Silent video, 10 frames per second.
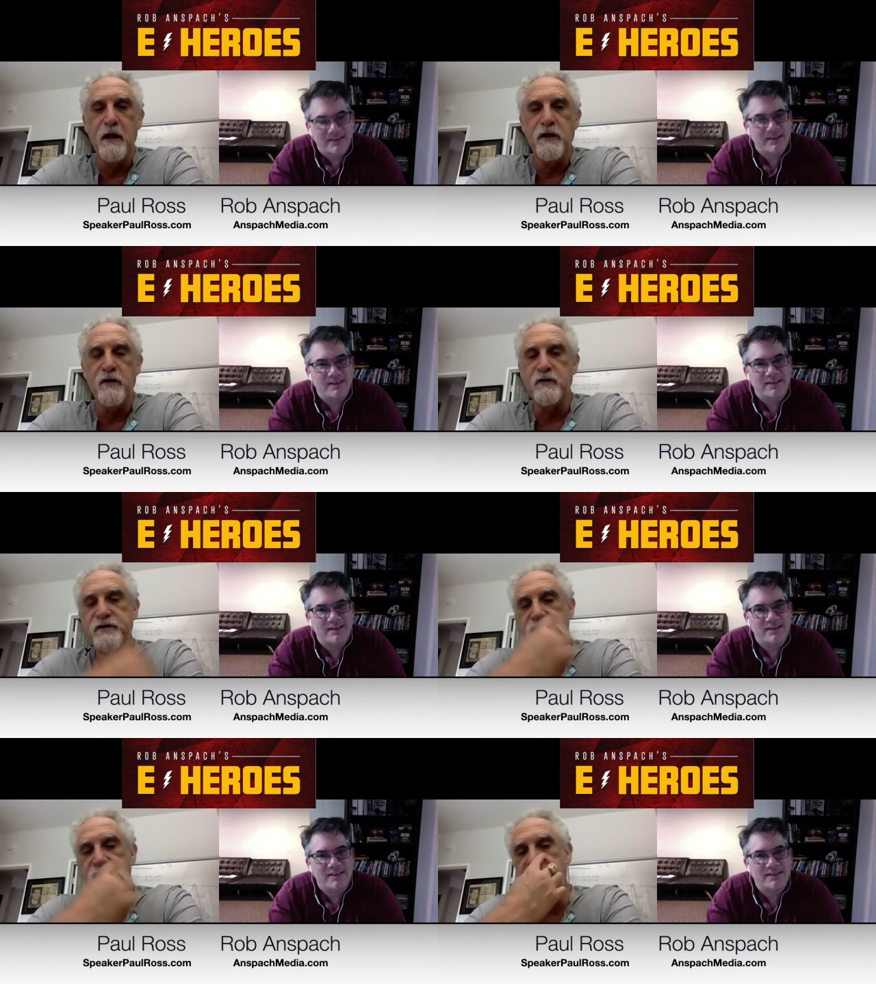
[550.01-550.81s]
Speaker 1: you're
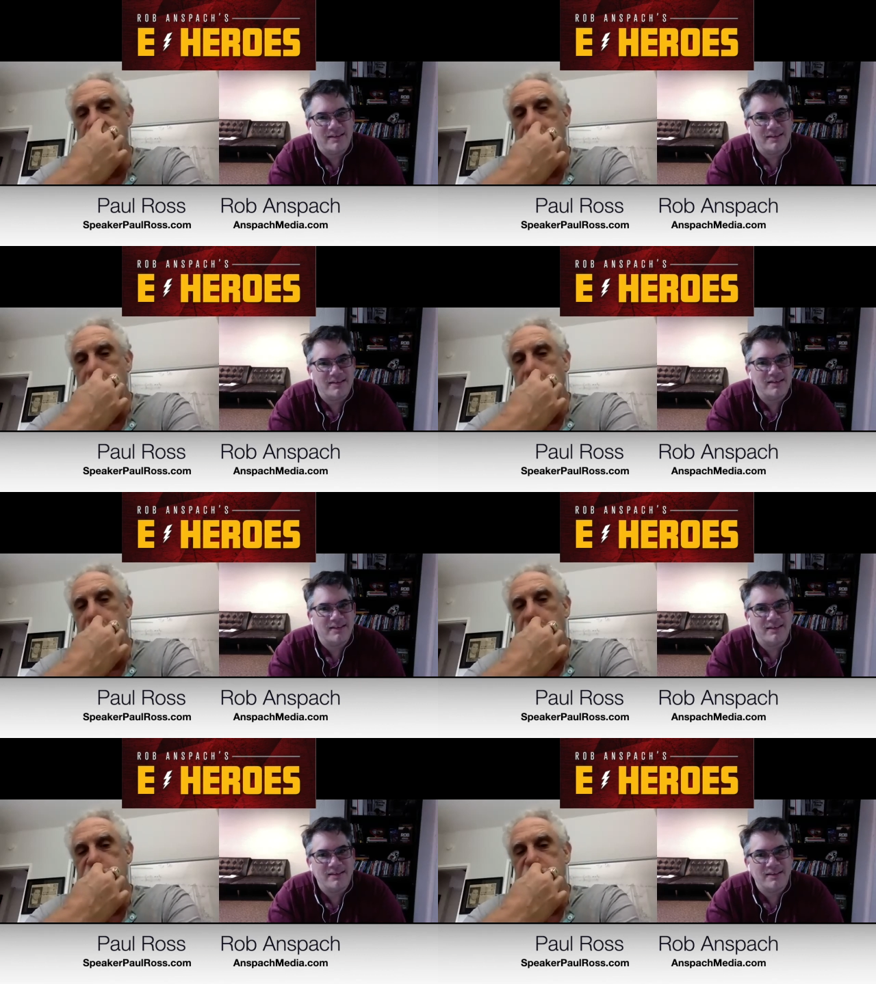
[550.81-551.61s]
structuring
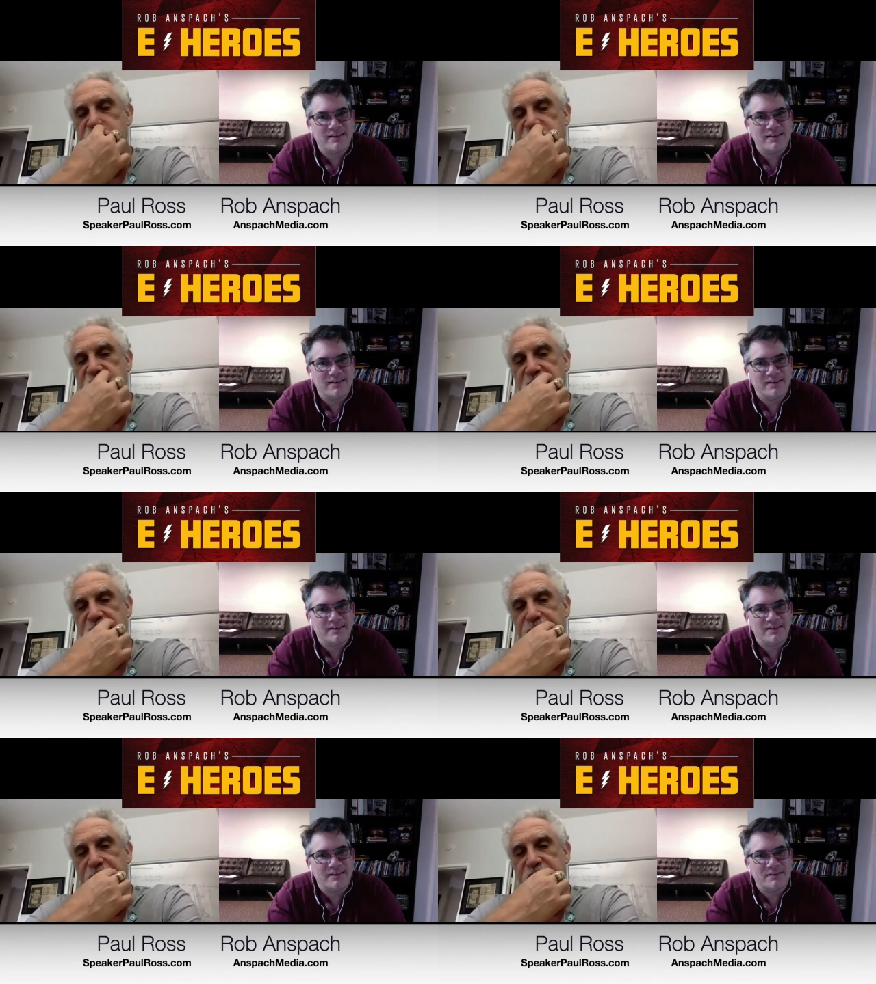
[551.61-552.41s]
consciousness,
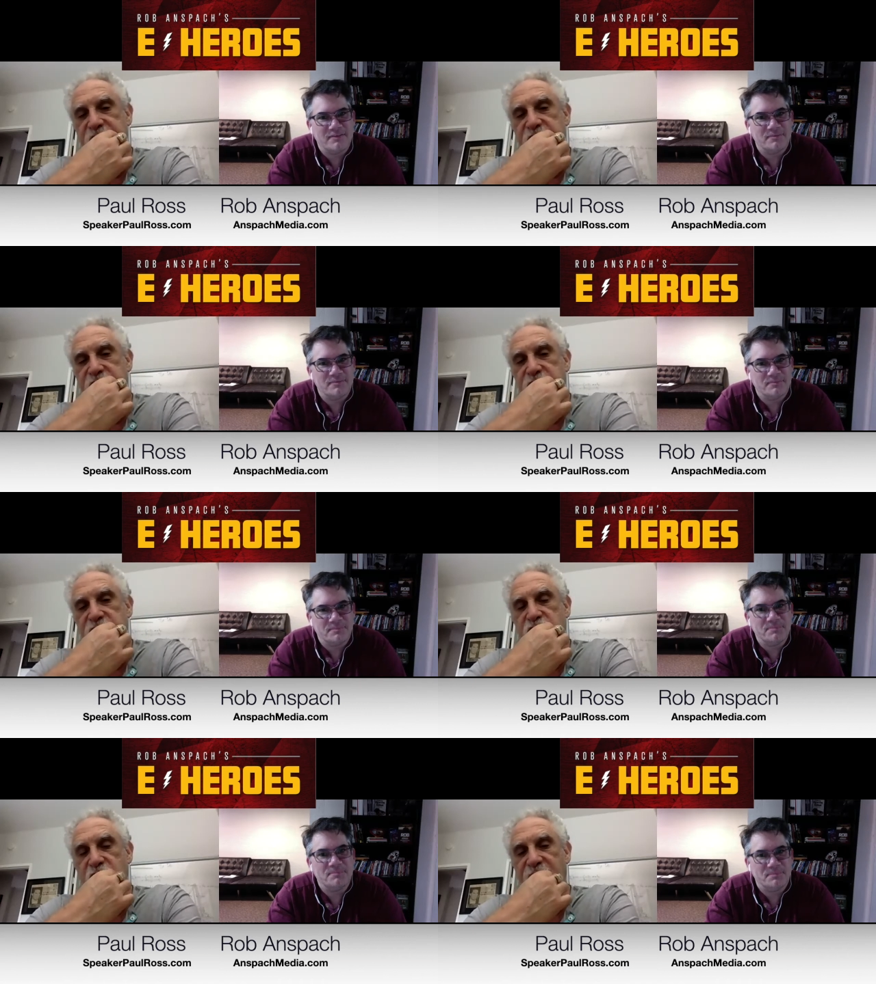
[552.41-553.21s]
shaping decisions,
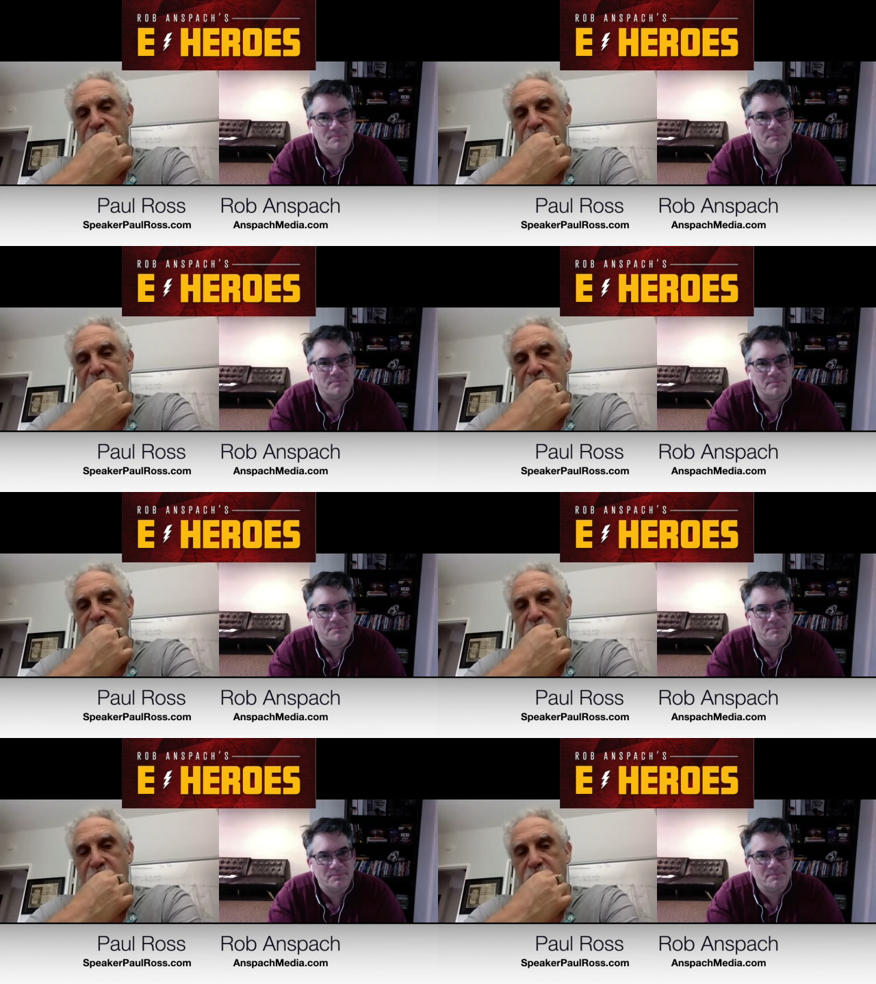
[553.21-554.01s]
driving
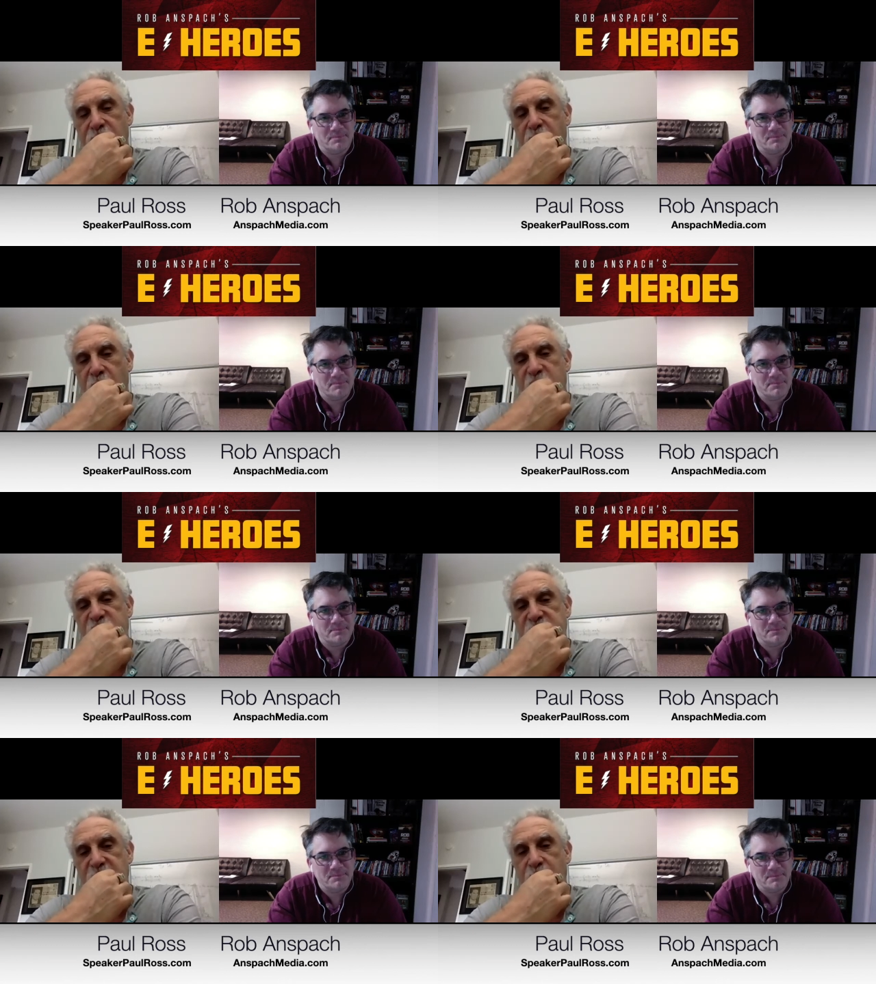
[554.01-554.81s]
behavior, and you're always
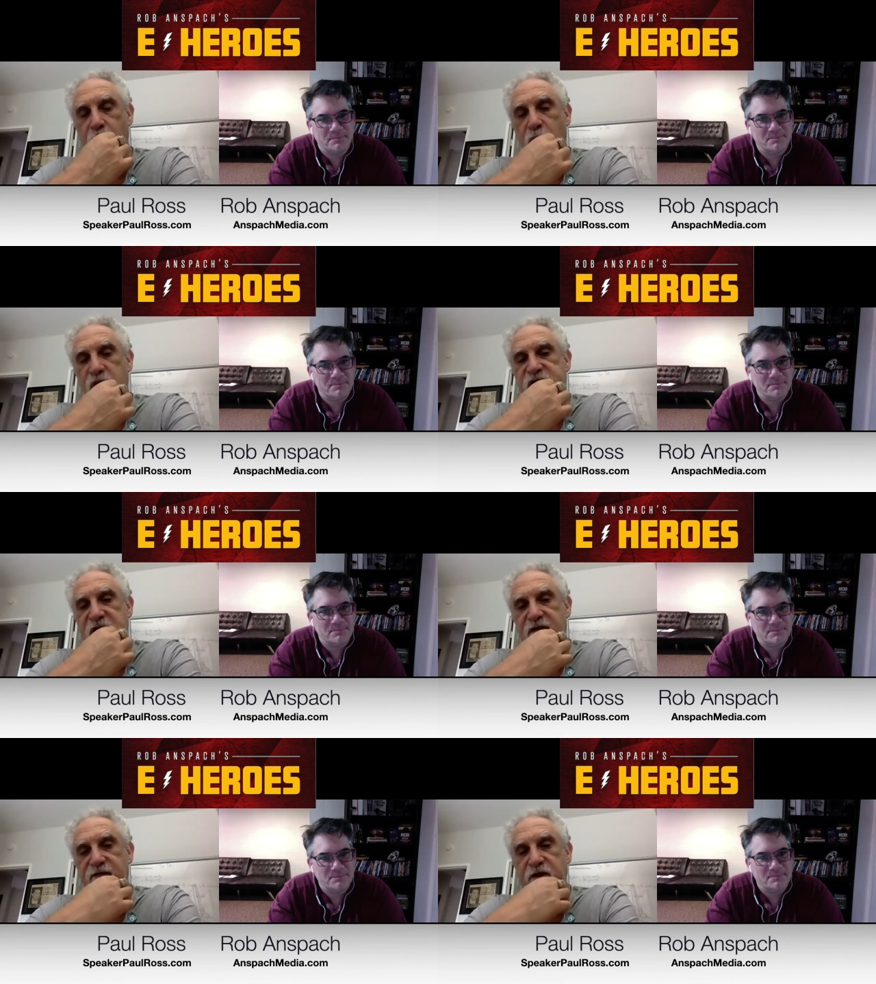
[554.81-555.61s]
thinking, what
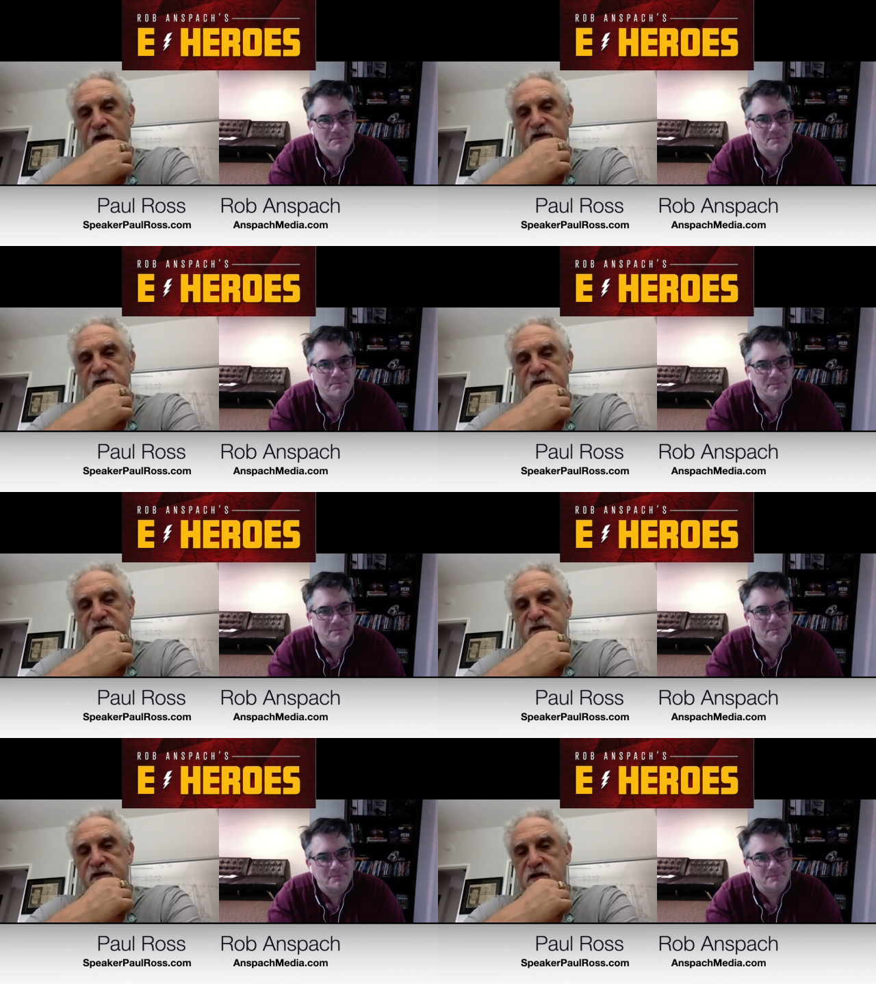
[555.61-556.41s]
state of
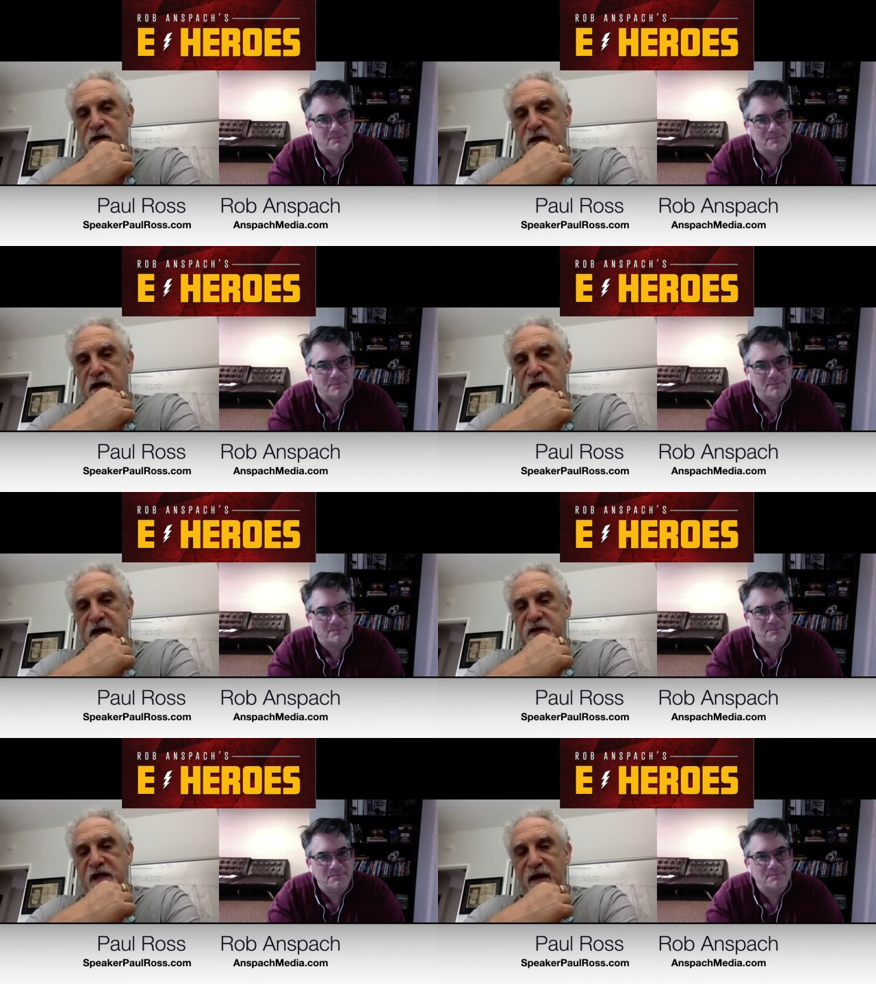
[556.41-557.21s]
consciousness
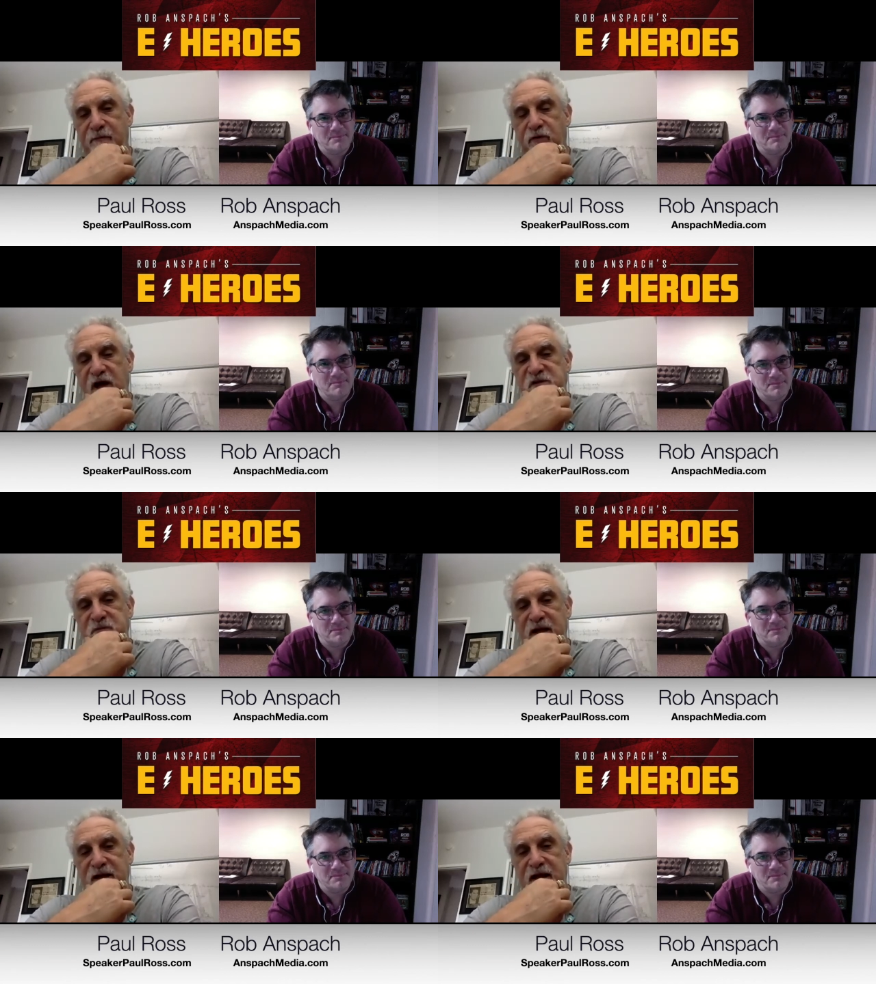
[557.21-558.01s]
is that
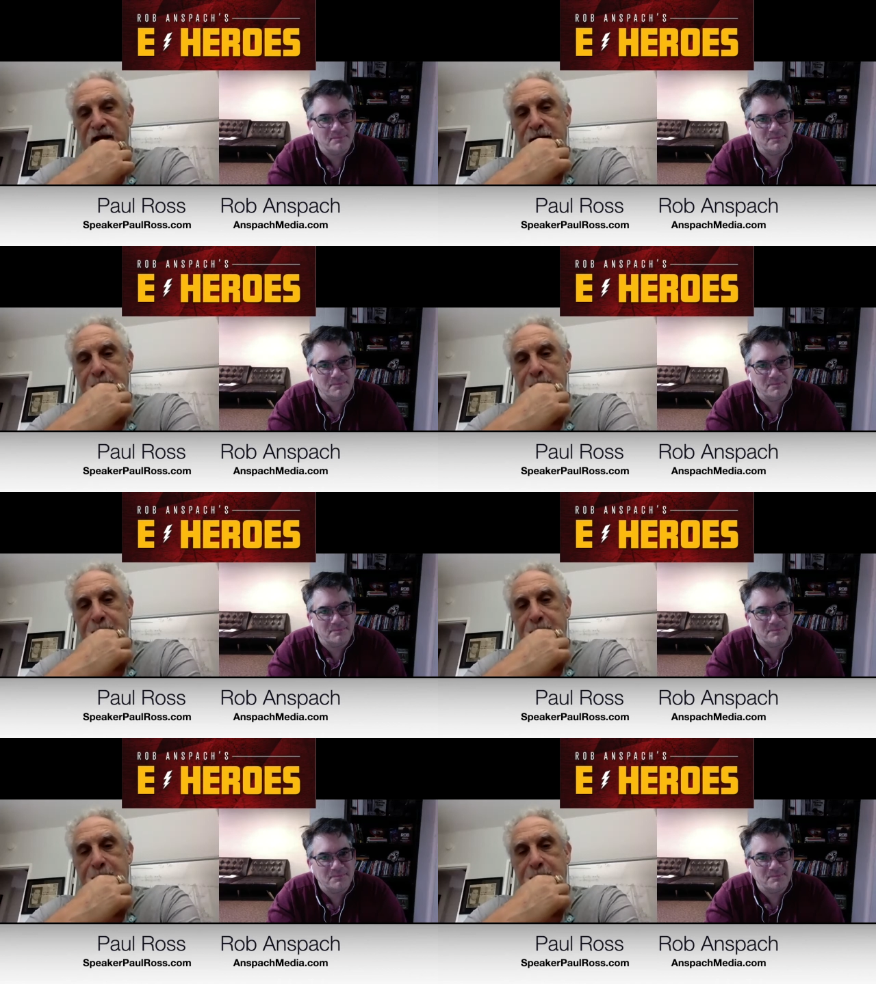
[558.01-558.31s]
prospect in?